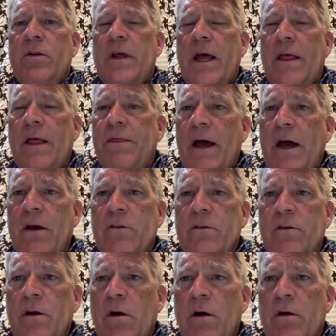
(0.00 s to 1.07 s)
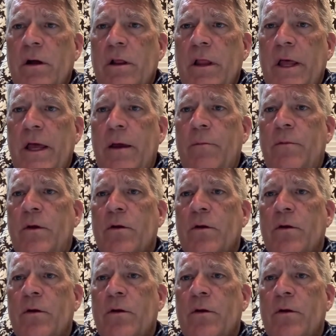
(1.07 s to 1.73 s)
$10,000 claim,